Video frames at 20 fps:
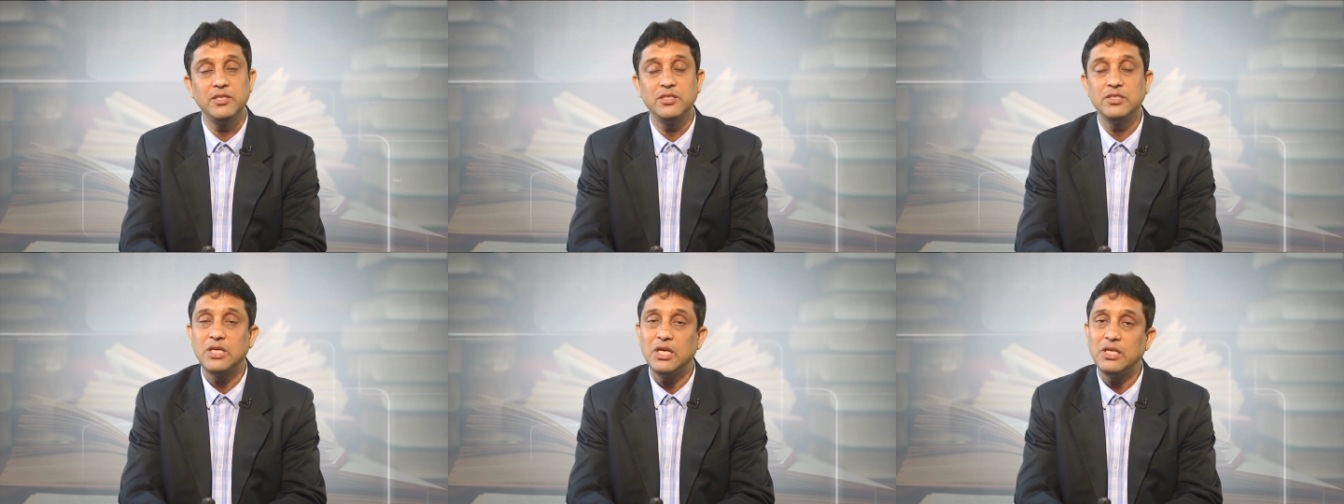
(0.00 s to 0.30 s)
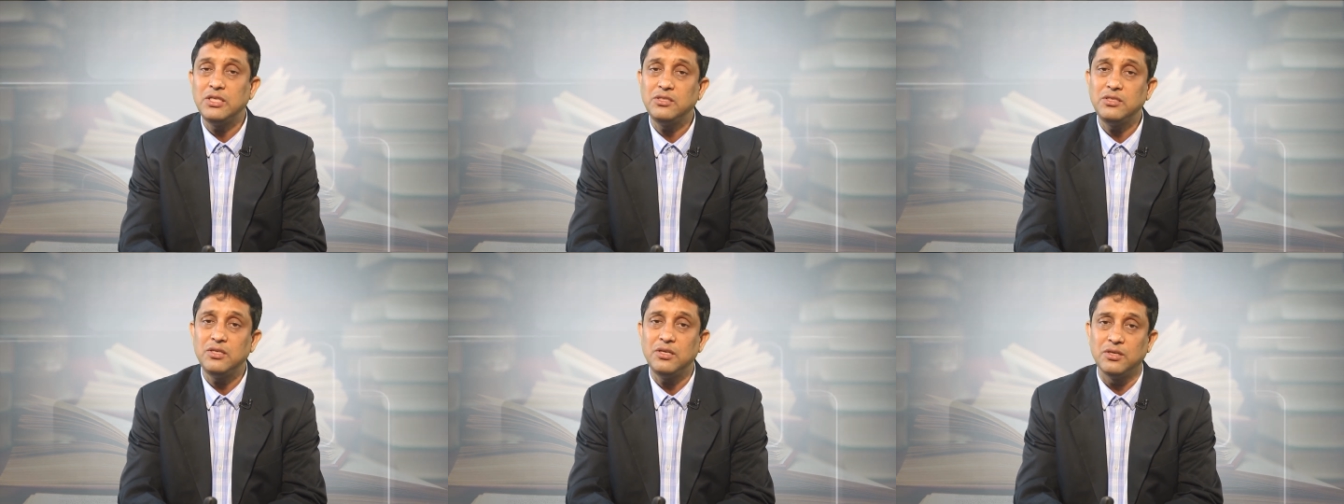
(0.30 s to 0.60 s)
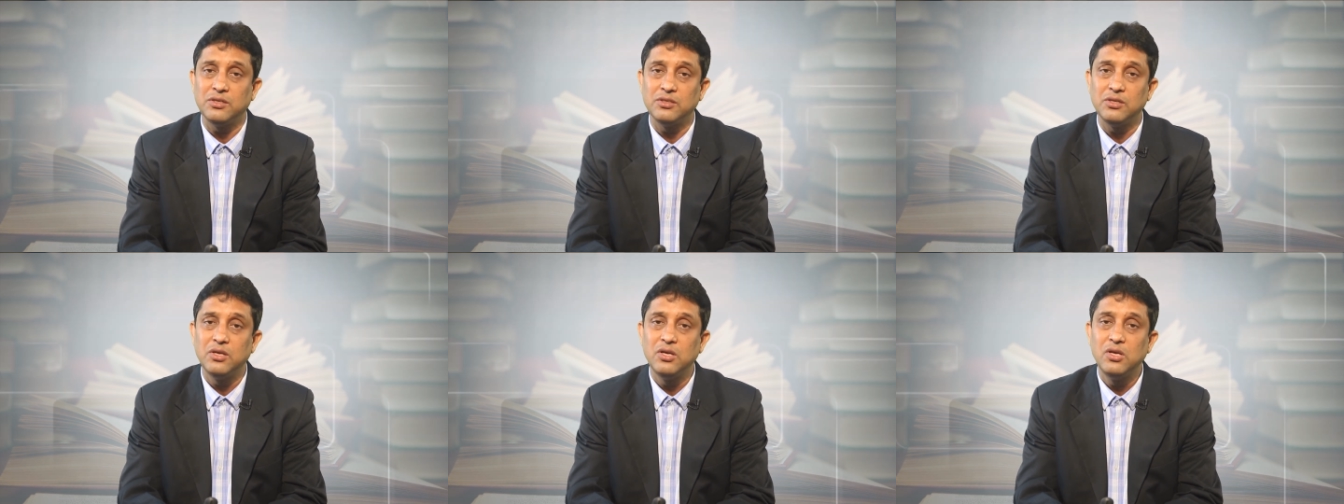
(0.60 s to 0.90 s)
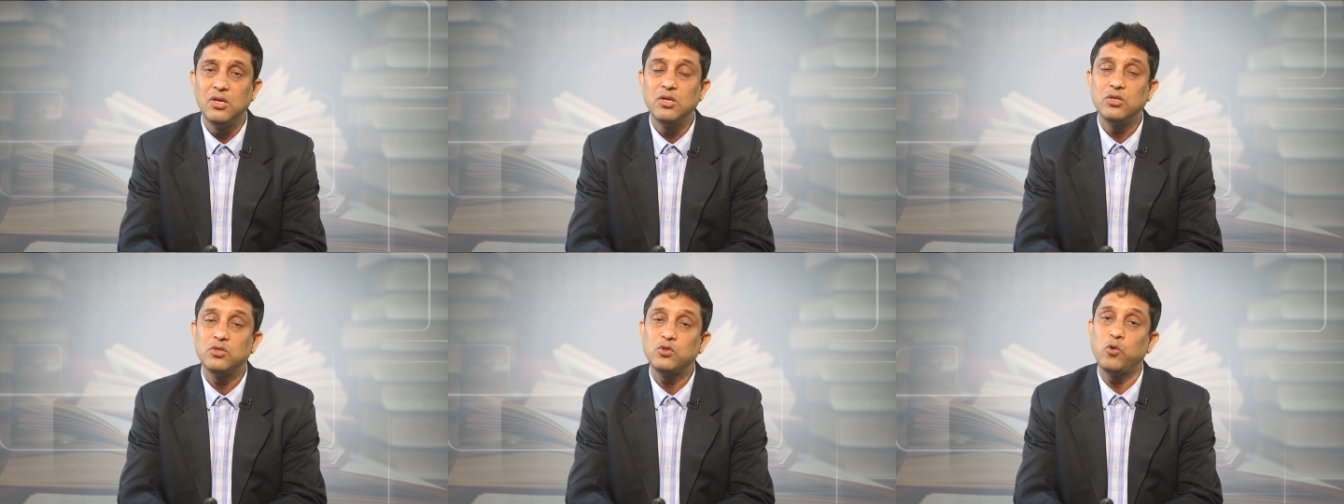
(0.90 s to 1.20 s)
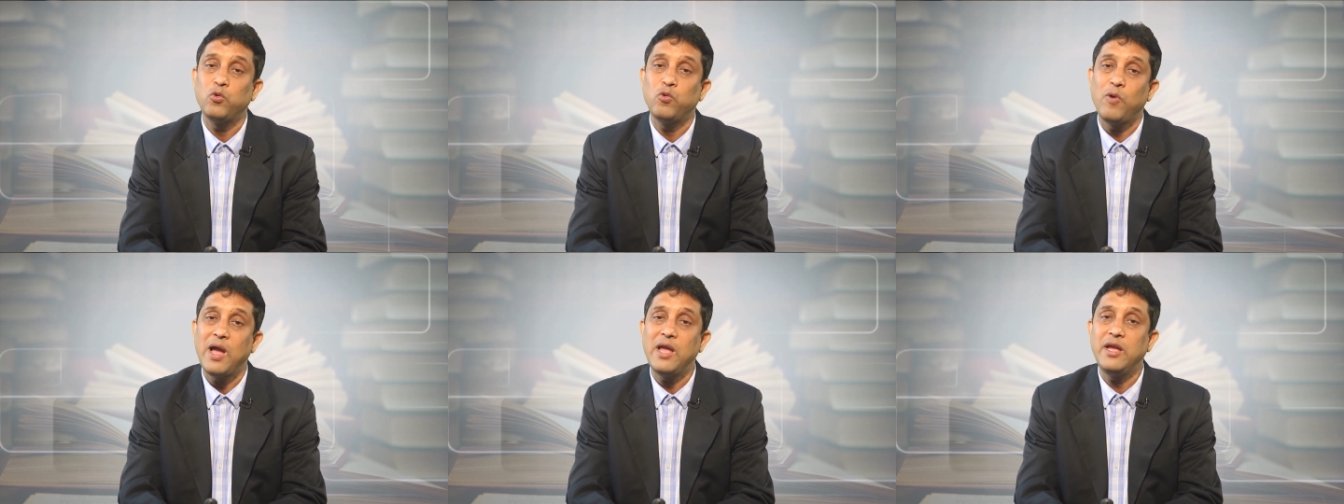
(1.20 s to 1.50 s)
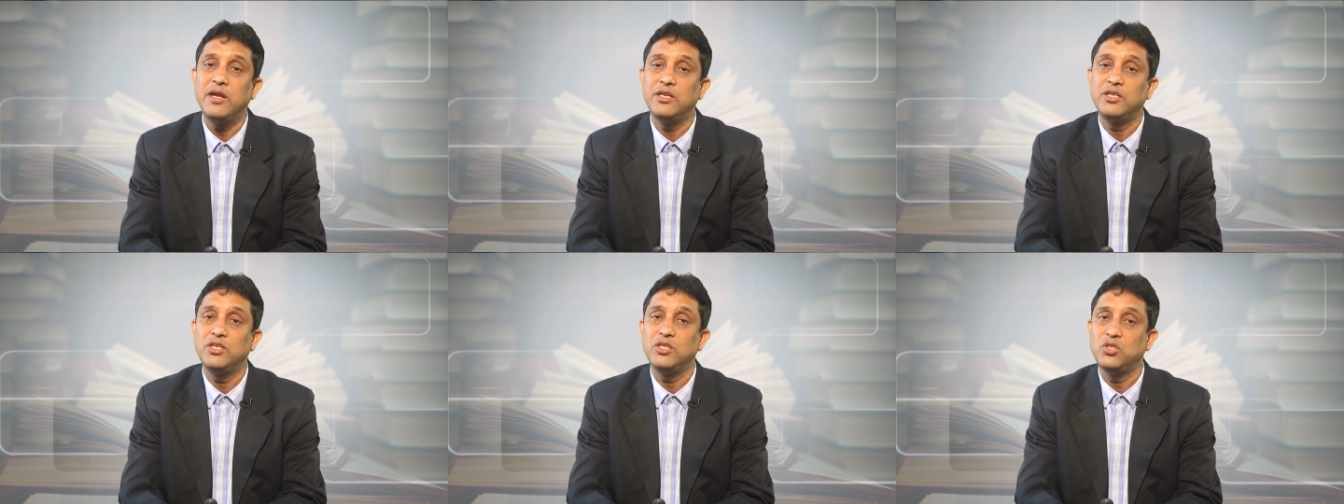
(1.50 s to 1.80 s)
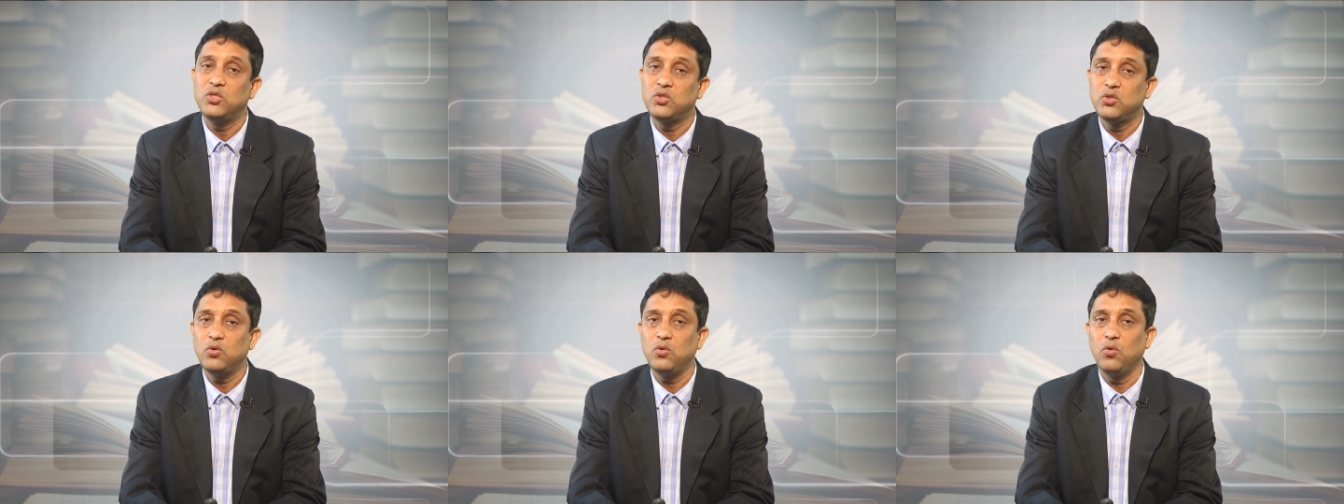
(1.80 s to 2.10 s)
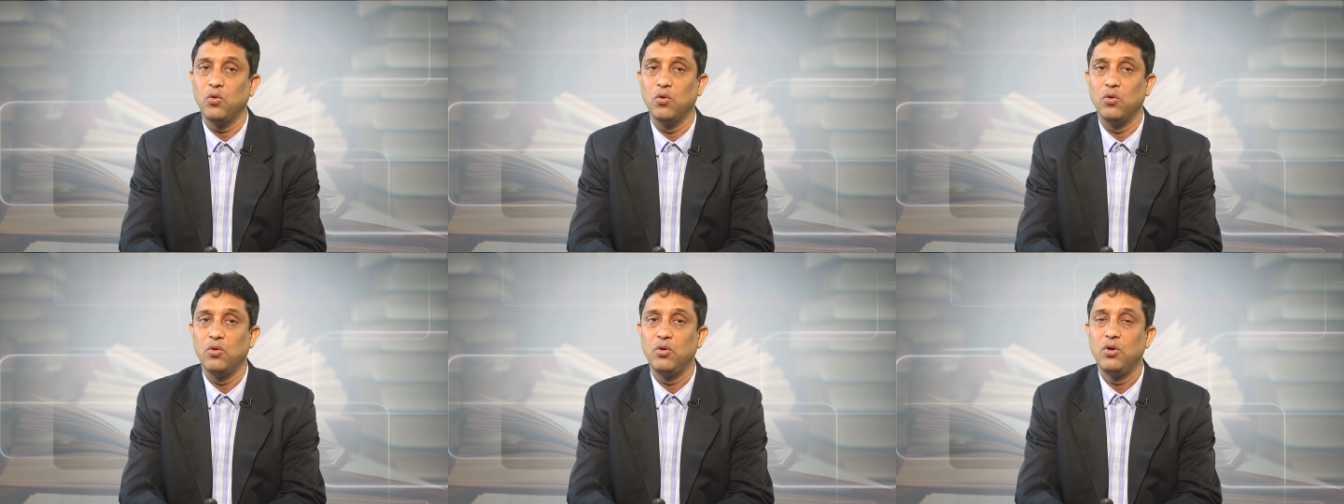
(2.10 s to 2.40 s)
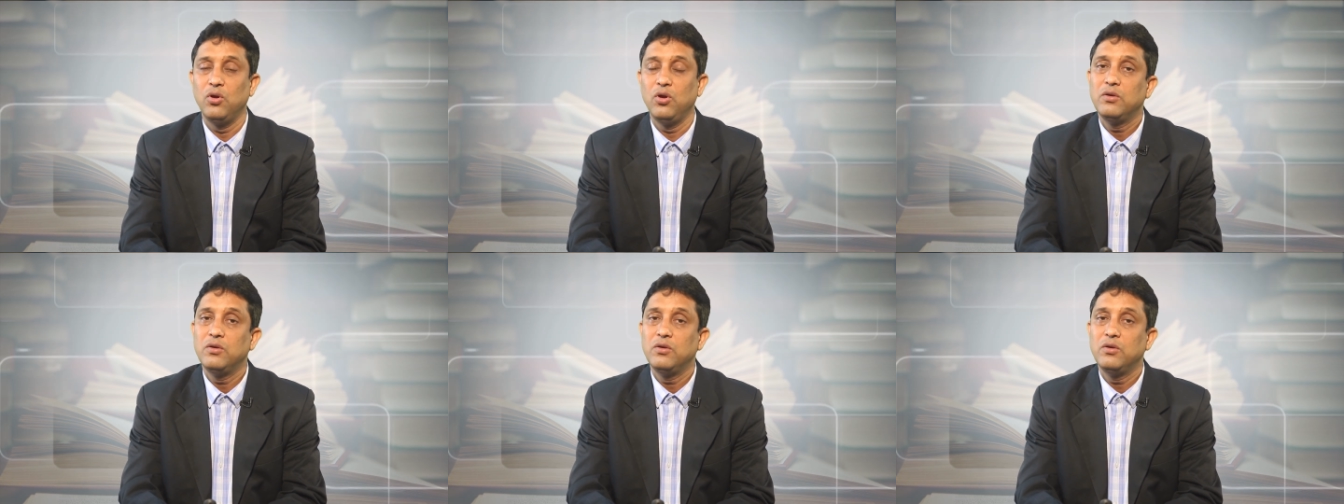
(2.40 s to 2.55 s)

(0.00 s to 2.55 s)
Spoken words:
is concerned. So, why it is so?